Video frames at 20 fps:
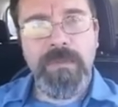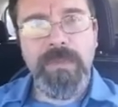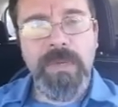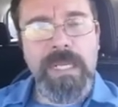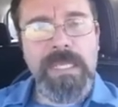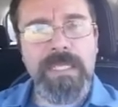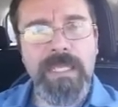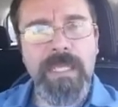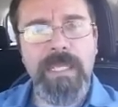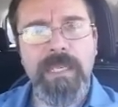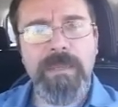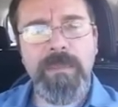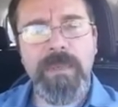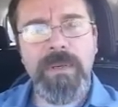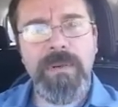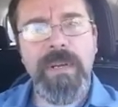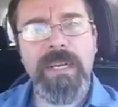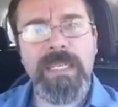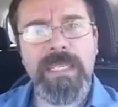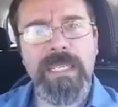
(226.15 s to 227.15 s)
translating them
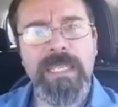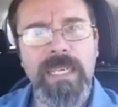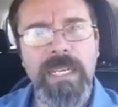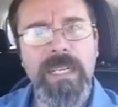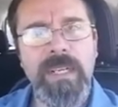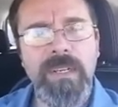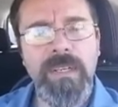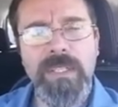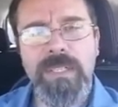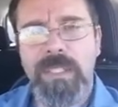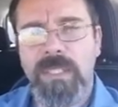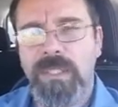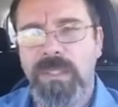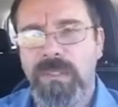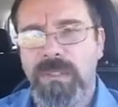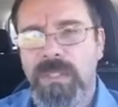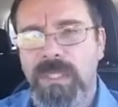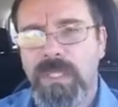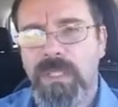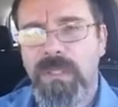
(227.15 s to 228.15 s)
correctly. And I encourage you to
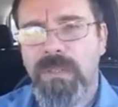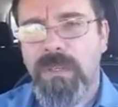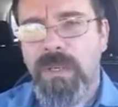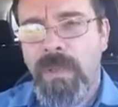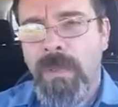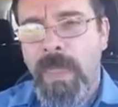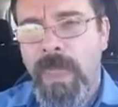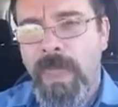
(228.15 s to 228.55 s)
do so.